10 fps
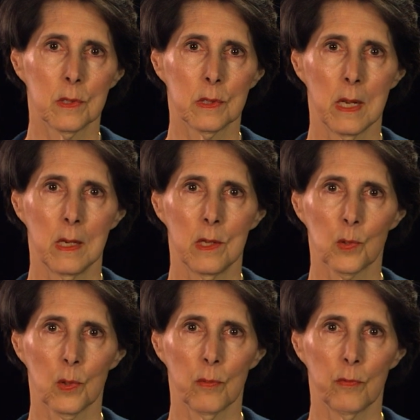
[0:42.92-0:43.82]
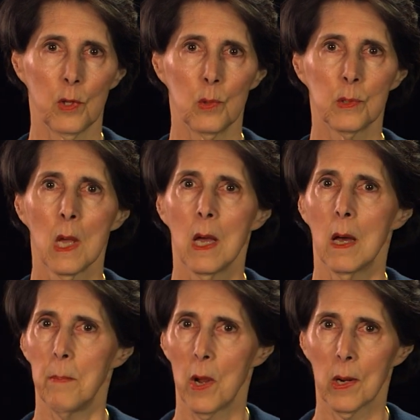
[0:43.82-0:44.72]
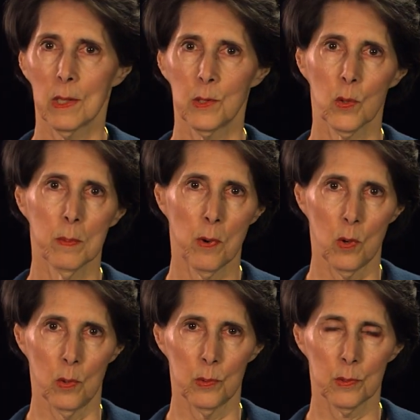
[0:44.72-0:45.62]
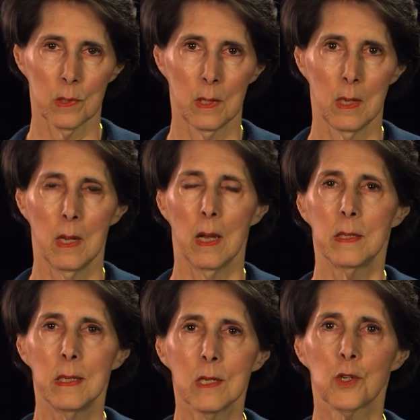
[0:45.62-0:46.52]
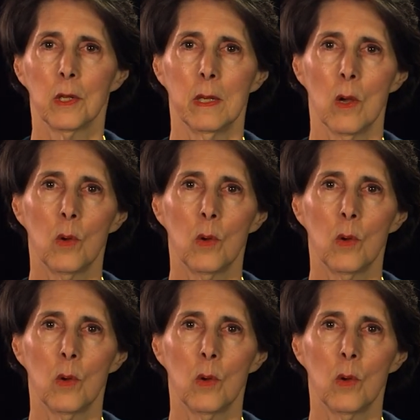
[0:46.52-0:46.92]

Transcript: to state his or her views, Americans are opposed. Additionally,